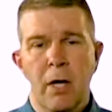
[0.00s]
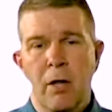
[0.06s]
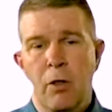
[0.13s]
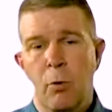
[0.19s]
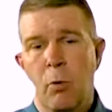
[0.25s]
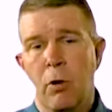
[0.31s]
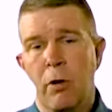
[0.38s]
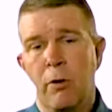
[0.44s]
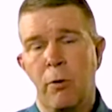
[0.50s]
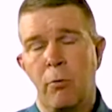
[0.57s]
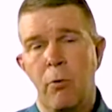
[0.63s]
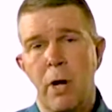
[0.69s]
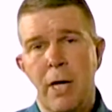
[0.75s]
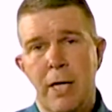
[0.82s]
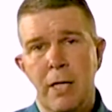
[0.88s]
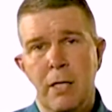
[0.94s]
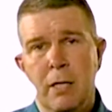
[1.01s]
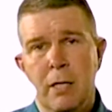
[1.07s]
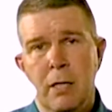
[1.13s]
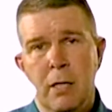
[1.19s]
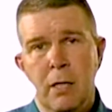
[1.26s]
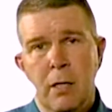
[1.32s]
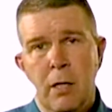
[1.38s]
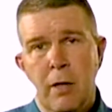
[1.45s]
The one on the right,
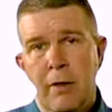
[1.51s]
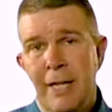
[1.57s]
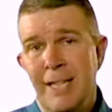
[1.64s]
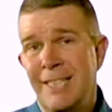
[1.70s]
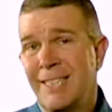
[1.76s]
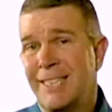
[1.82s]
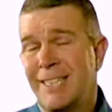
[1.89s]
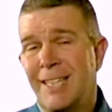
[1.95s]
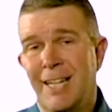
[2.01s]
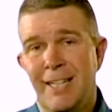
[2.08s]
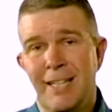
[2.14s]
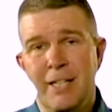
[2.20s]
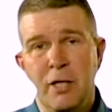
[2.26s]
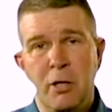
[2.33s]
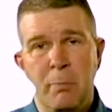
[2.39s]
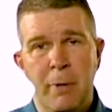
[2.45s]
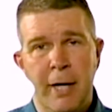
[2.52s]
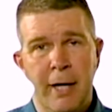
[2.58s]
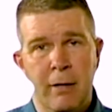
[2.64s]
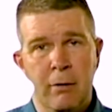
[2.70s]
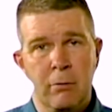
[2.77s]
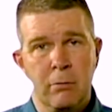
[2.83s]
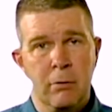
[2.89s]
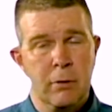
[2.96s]
they just cut into the
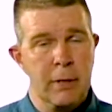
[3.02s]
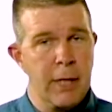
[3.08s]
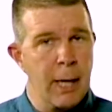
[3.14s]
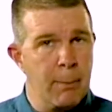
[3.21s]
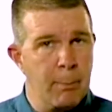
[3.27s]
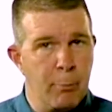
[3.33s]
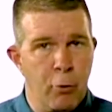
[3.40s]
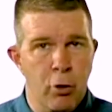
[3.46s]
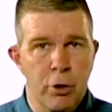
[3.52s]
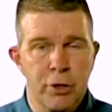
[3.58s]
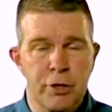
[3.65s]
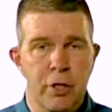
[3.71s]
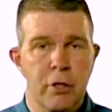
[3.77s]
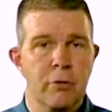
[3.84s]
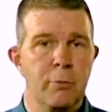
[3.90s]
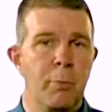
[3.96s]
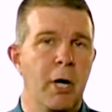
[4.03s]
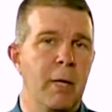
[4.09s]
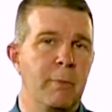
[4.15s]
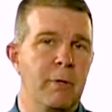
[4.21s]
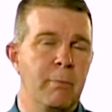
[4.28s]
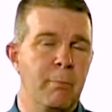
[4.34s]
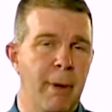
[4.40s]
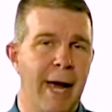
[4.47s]
panel and pushed those
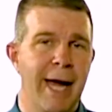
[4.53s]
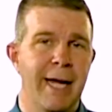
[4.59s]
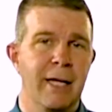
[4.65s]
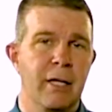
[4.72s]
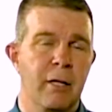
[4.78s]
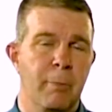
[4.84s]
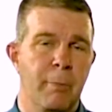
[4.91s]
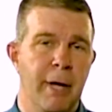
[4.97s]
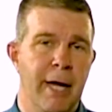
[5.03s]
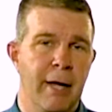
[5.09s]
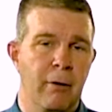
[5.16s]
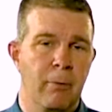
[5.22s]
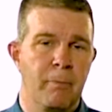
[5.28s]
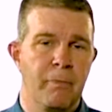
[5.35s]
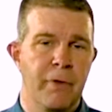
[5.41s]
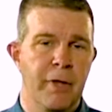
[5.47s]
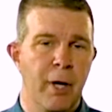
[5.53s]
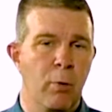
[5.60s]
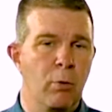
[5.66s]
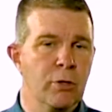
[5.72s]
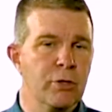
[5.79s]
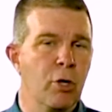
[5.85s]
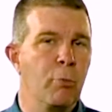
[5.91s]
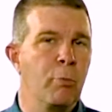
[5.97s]
piping back into the panel. There
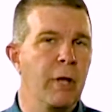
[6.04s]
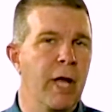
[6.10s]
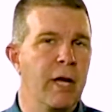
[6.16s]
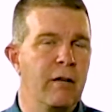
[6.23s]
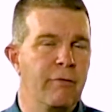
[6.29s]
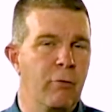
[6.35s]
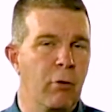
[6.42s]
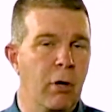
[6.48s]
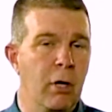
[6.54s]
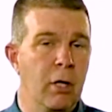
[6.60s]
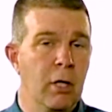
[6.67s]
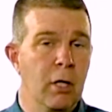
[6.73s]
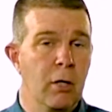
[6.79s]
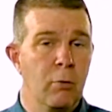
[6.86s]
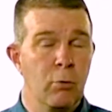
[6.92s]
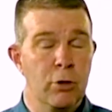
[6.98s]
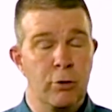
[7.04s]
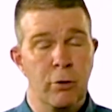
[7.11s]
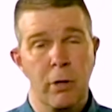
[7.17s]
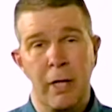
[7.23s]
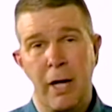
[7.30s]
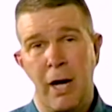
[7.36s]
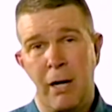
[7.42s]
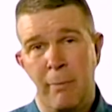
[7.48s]
was no planning for it. What's
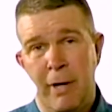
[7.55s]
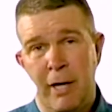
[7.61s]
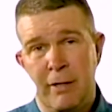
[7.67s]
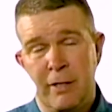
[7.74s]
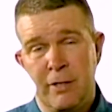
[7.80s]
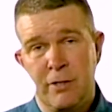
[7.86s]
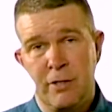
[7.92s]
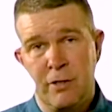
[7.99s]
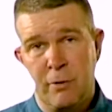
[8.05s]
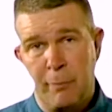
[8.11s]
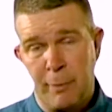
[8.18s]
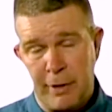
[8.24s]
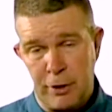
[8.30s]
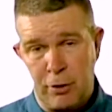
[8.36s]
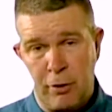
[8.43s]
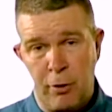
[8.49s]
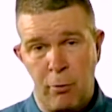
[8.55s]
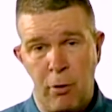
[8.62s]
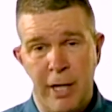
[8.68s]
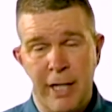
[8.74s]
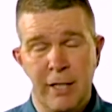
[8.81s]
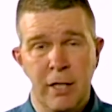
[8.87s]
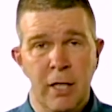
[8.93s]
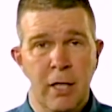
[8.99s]
really odd about this is the picture on the
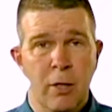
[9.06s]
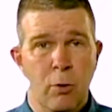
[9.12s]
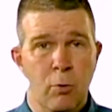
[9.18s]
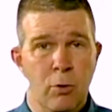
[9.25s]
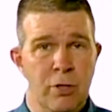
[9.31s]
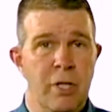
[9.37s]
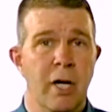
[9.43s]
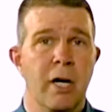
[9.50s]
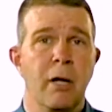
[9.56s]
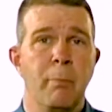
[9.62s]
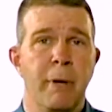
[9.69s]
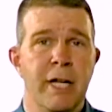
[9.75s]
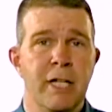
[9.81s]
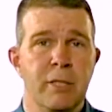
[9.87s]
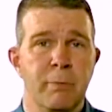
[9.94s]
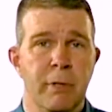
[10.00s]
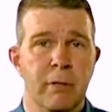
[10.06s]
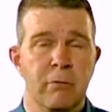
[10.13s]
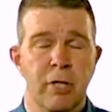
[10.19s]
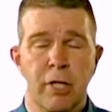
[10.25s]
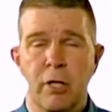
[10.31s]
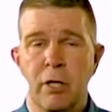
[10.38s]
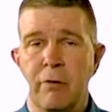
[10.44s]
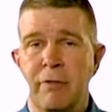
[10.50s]
right was done in a basement.
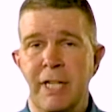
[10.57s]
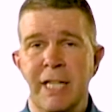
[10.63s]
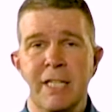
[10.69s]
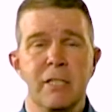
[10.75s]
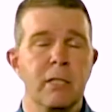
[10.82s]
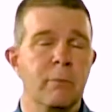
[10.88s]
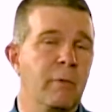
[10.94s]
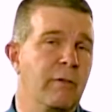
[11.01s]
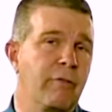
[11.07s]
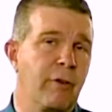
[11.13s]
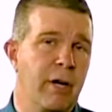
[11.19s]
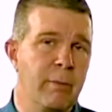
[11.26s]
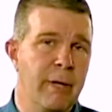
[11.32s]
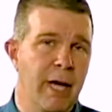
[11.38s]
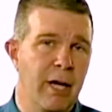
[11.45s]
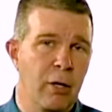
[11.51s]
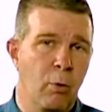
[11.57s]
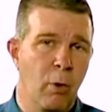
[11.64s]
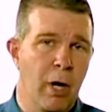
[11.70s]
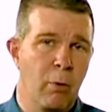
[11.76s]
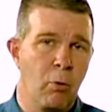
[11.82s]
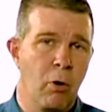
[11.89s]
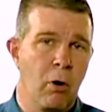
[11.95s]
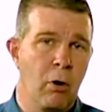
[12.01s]
It could have easily been framed out in a
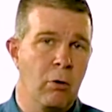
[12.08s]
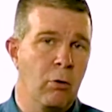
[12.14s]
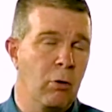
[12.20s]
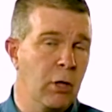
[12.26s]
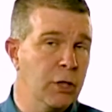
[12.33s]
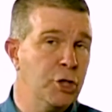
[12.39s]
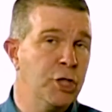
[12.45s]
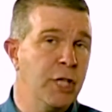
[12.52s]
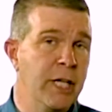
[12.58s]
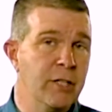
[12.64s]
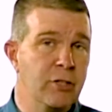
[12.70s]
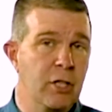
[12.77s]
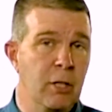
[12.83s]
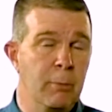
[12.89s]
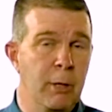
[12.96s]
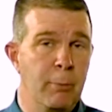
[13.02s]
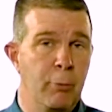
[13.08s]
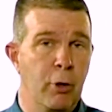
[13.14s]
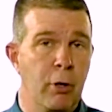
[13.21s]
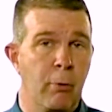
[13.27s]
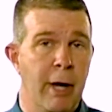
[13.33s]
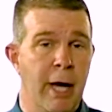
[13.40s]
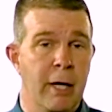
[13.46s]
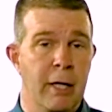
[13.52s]
wet wall, or a chase could have been
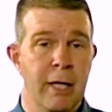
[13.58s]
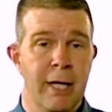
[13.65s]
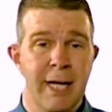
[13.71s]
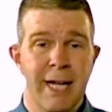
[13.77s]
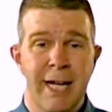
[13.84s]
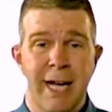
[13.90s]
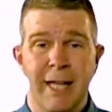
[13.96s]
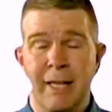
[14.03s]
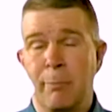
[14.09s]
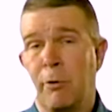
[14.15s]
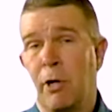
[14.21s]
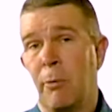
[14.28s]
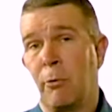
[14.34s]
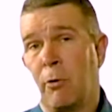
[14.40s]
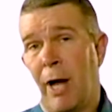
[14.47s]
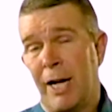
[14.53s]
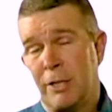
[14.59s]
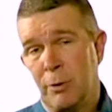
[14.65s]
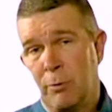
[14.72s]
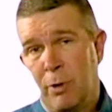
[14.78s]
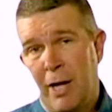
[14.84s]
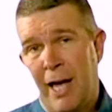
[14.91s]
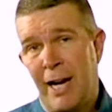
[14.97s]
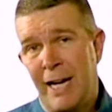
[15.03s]
put around it, and the plumber
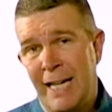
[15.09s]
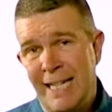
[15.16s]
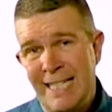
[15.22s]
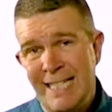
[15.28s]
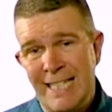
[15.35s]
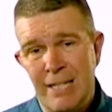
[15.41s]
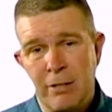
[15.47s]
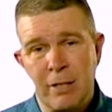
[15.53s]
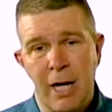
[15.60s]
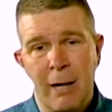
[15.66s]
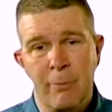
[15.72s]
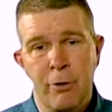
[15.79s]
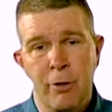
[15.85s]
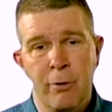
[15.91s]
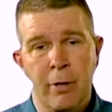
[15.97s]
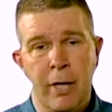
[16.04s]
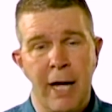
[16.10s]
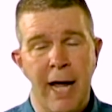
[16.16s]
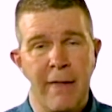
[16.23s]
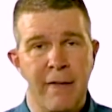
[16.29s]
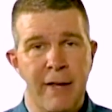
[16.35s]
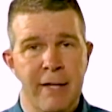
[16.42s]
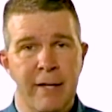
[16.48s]
actually would have had an easier time doing it had they